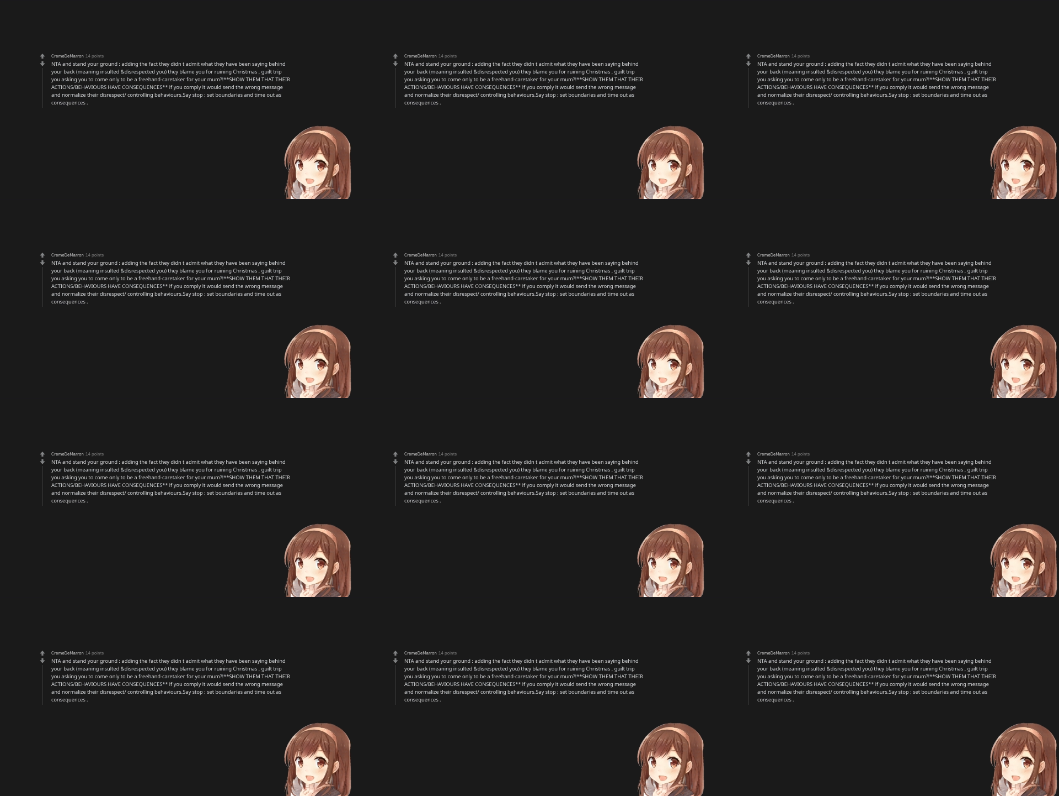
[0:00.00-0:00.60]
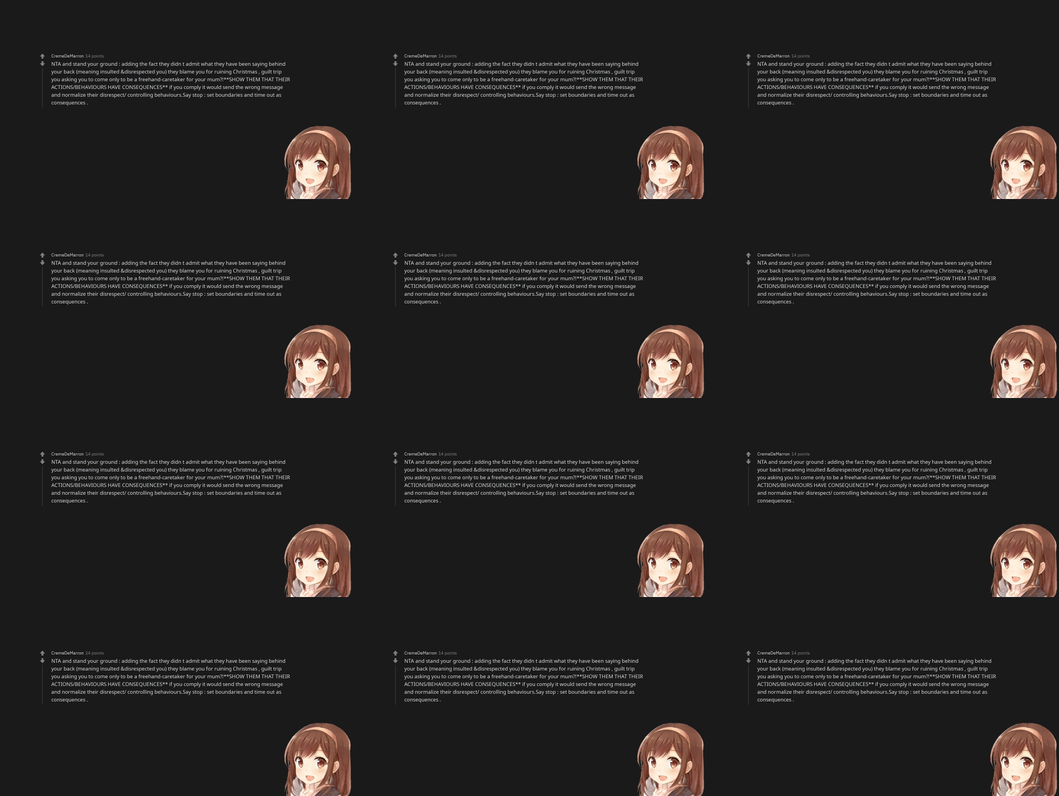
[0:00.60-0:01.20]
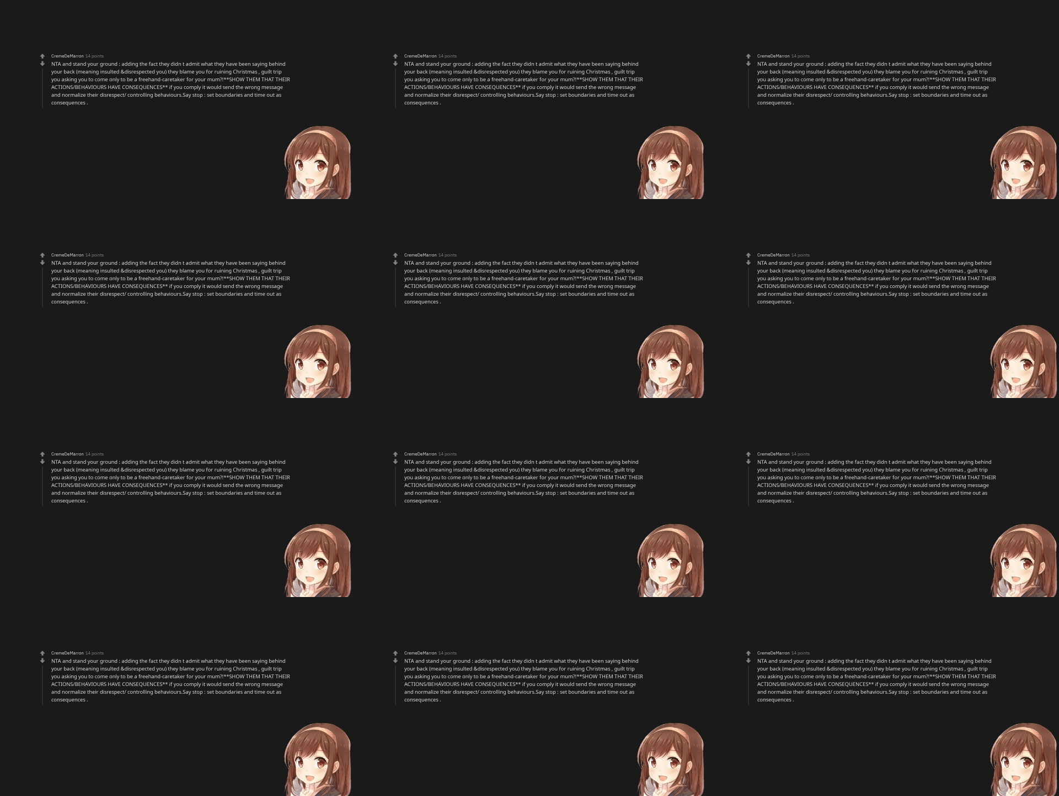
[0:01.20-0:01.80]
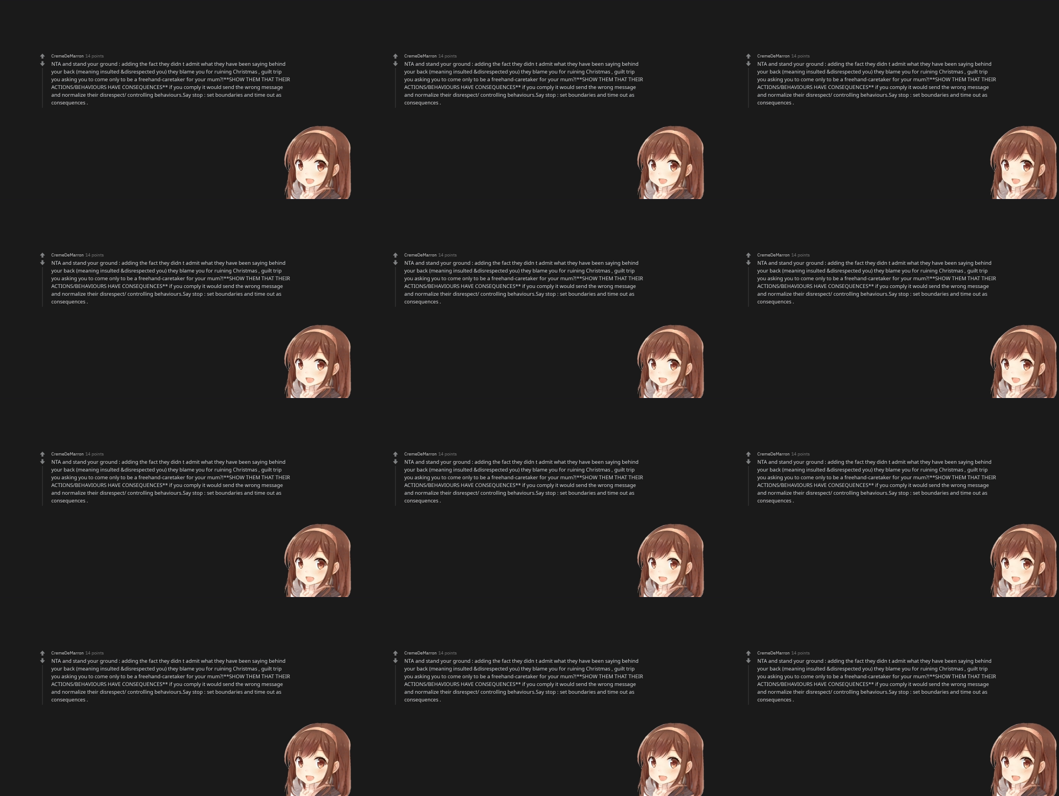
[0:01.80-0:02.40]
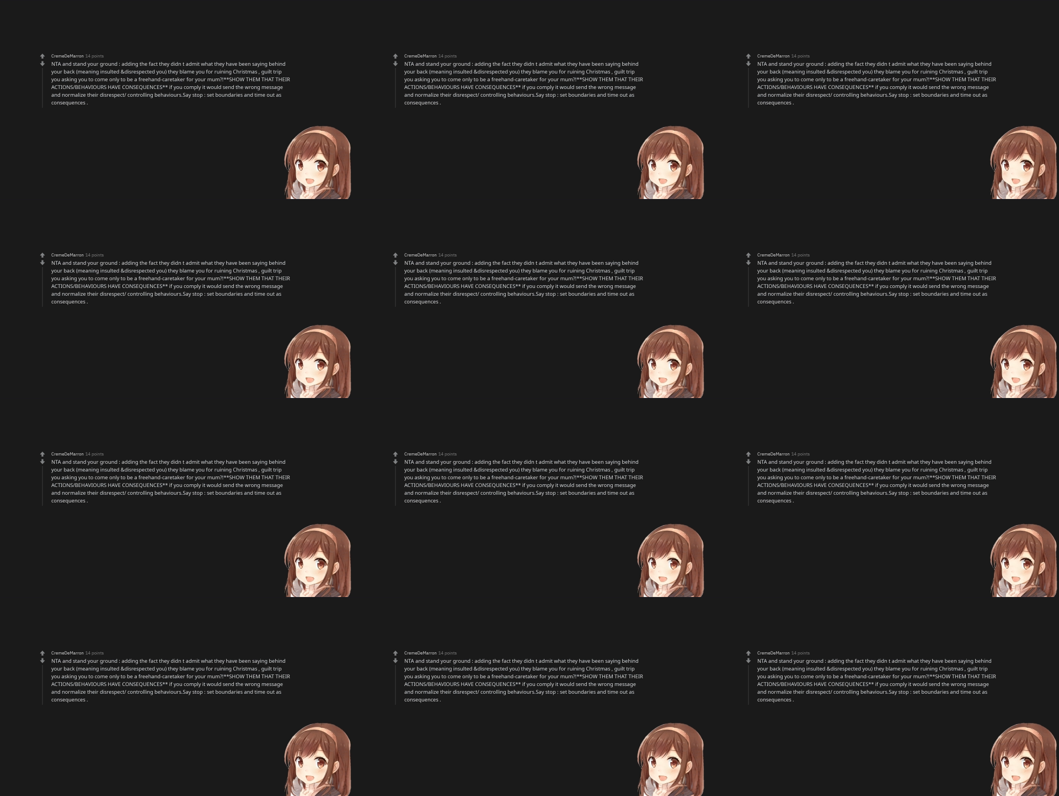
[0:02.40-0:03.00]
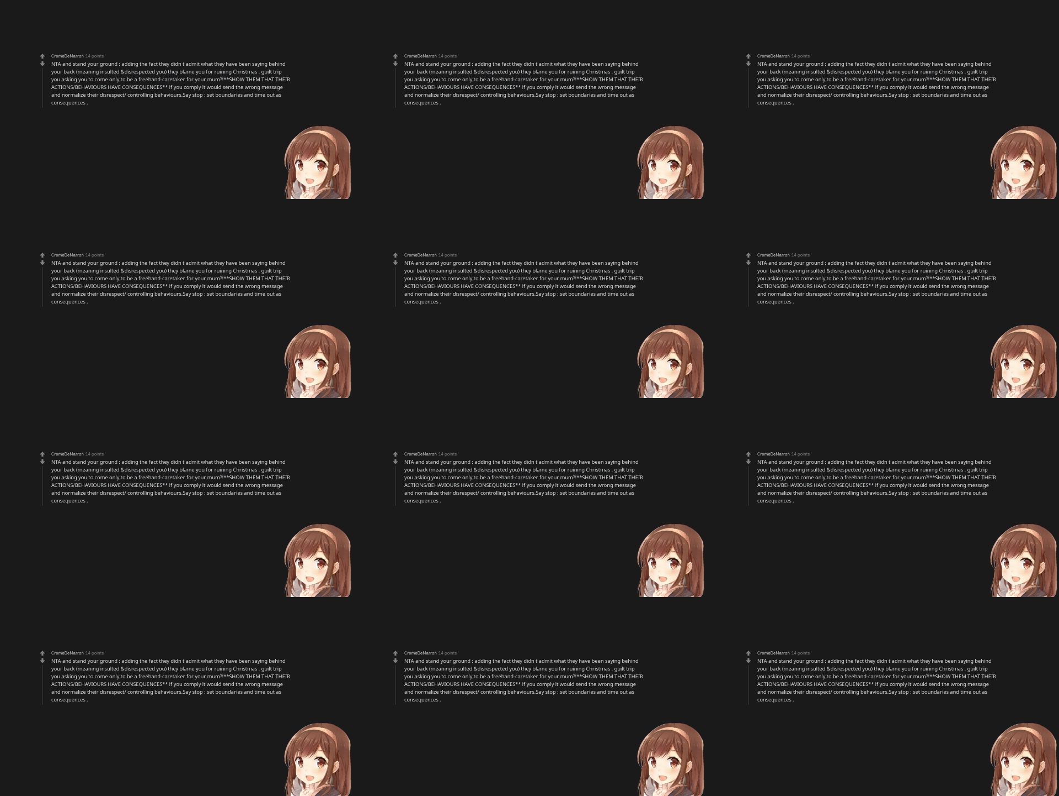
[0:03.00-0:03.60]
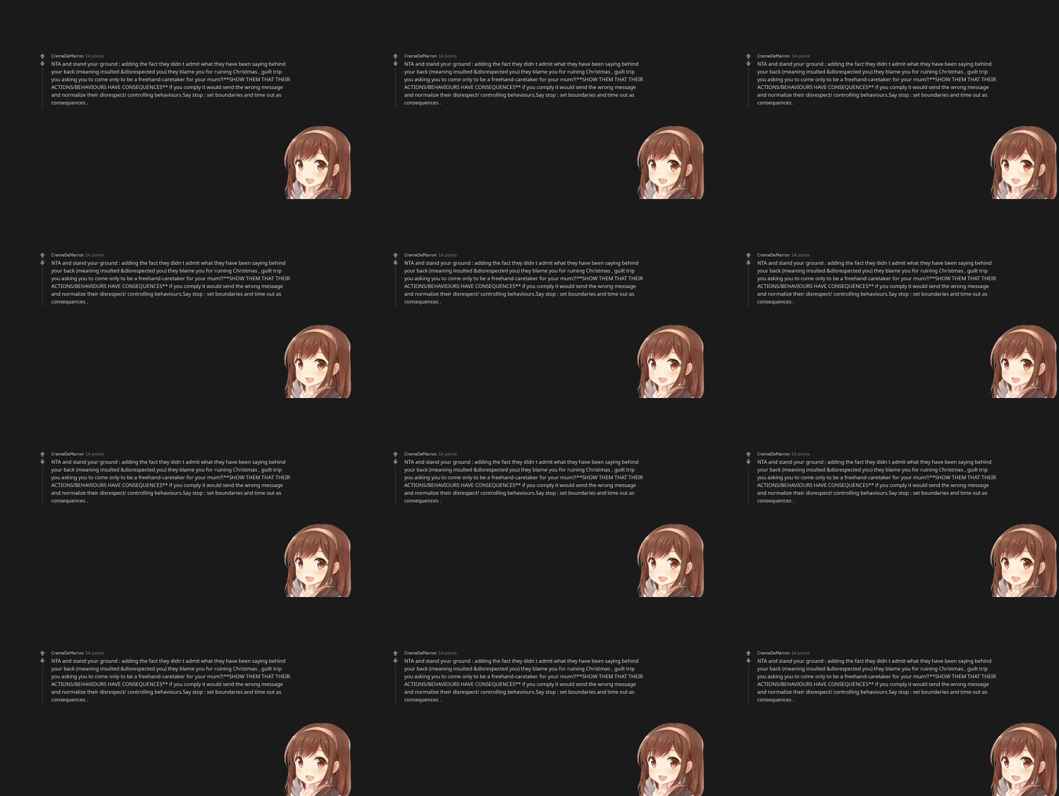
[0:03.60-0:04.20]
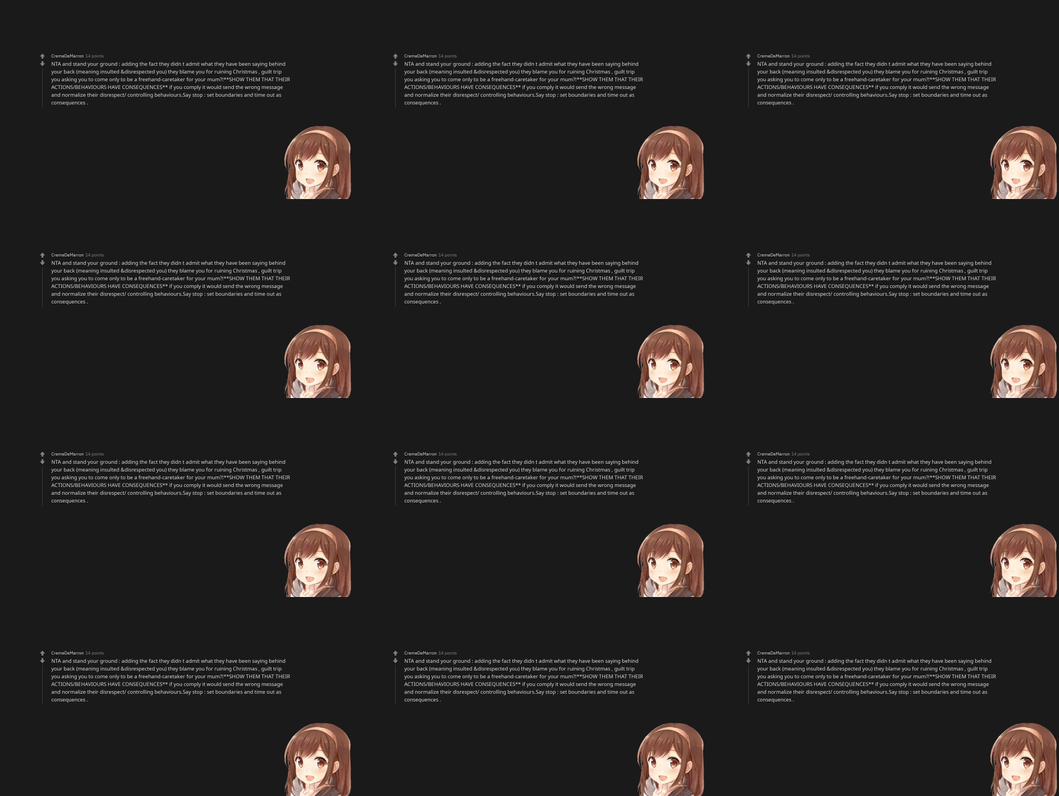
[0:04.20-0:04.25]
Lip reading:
Nobody's mouth can be seen.